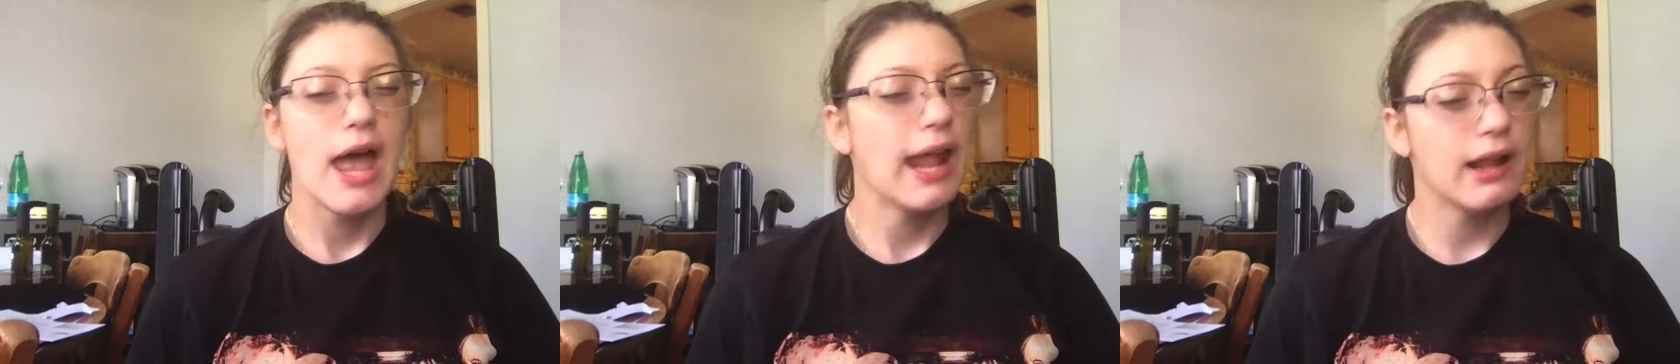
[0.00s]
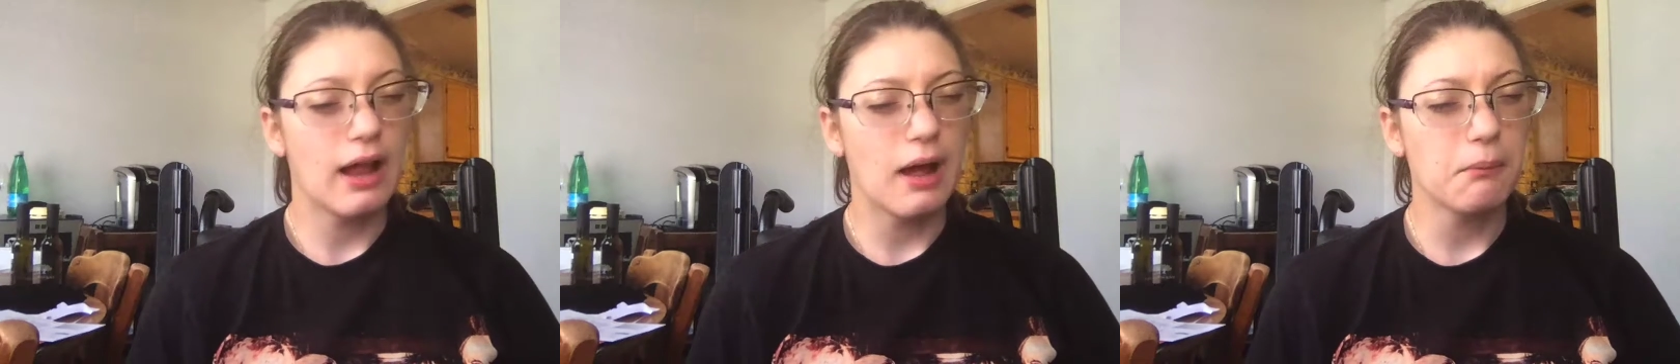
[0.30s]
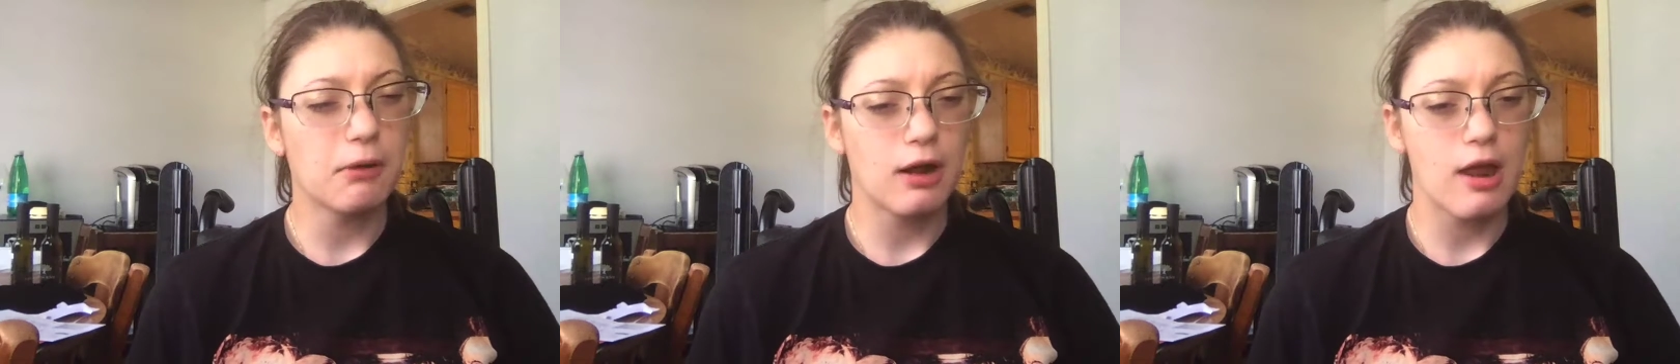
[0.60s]
and a lot
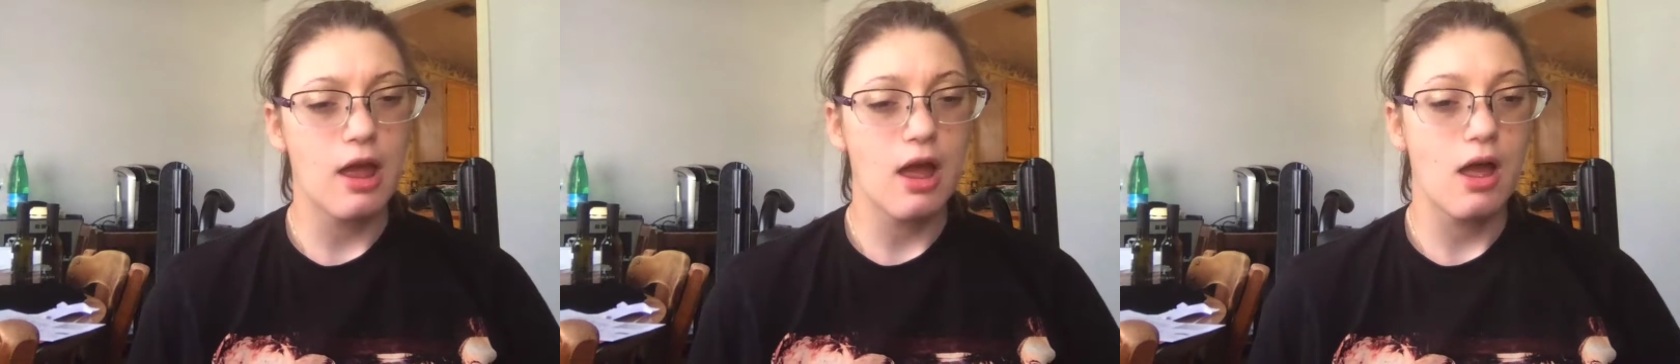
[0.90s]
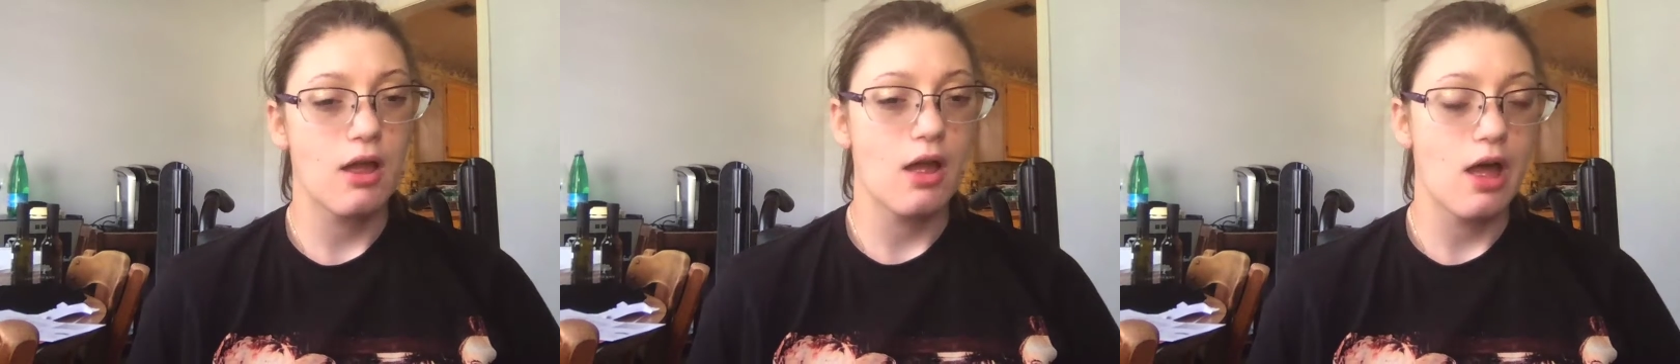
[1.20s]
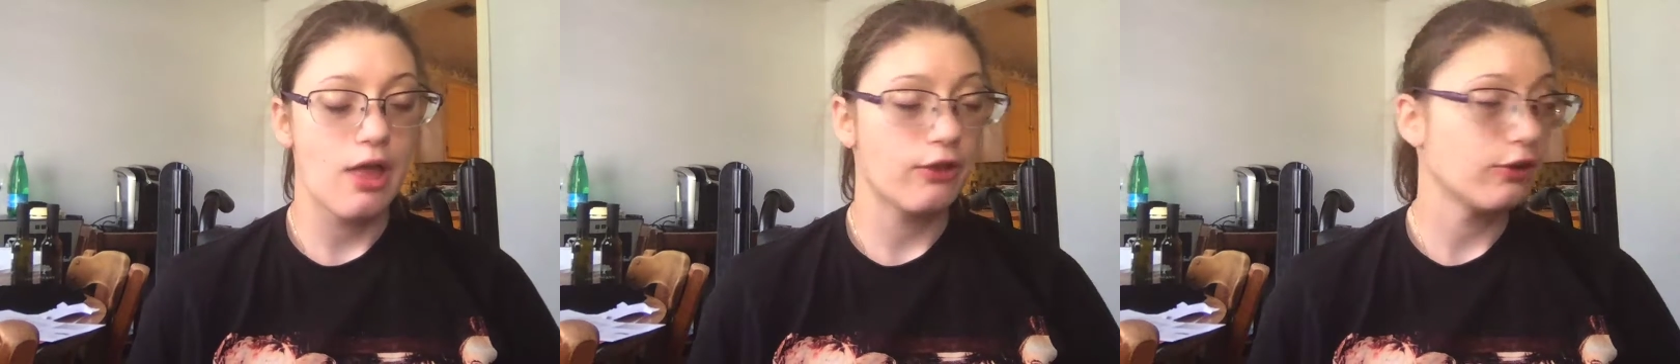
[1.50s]
more
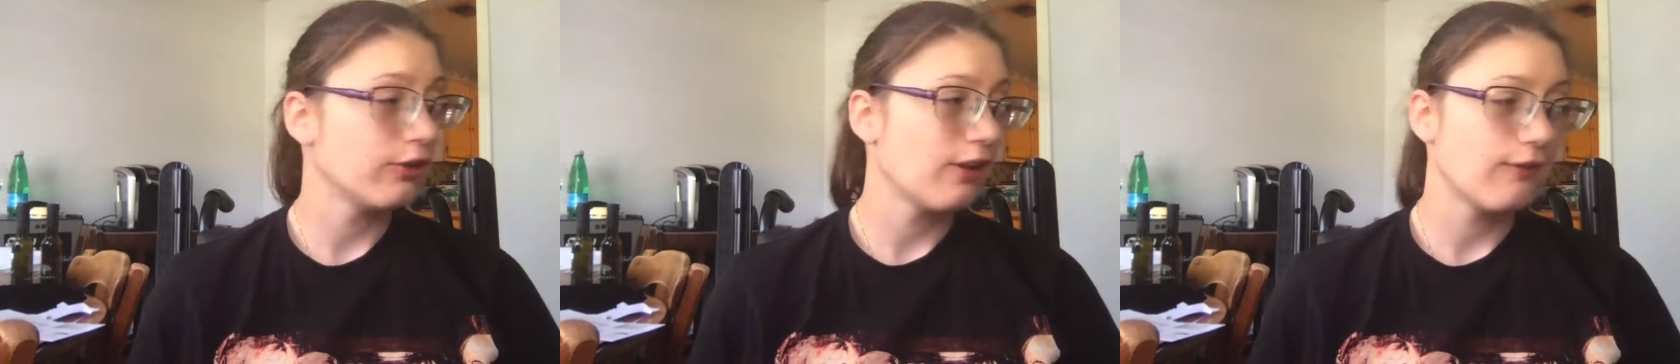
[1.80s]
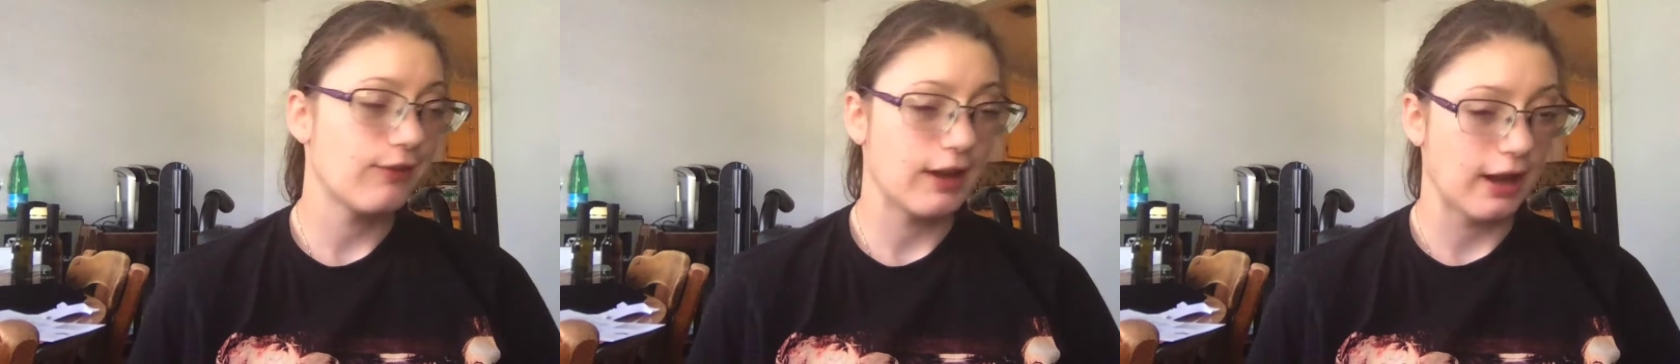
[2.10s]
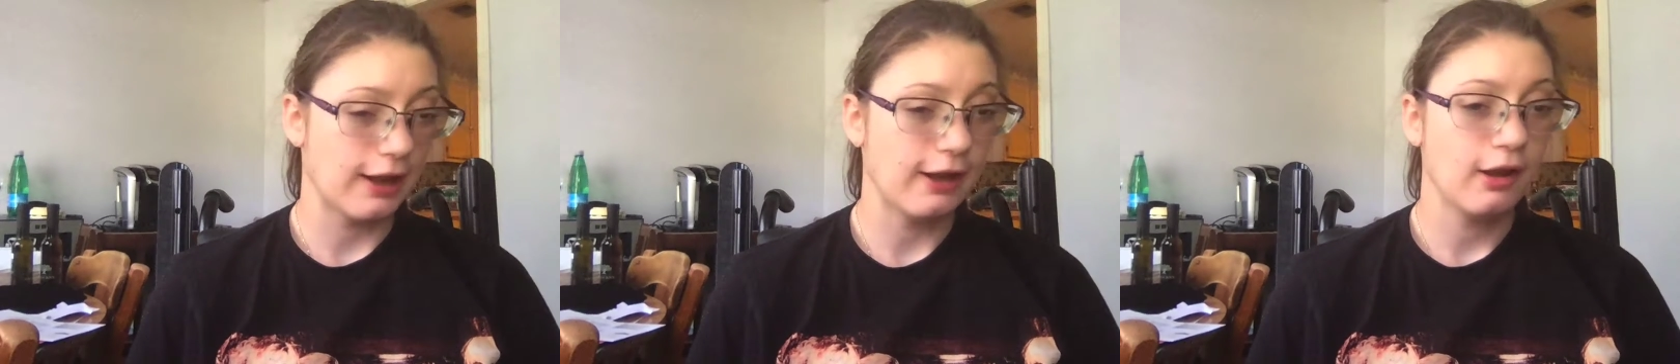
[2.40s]
other stuff that
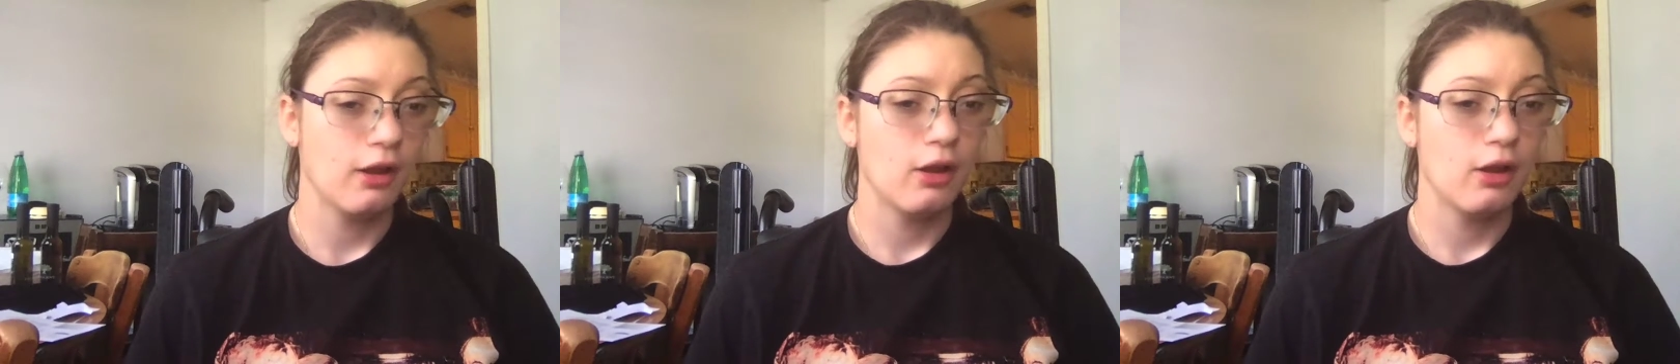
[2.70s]
I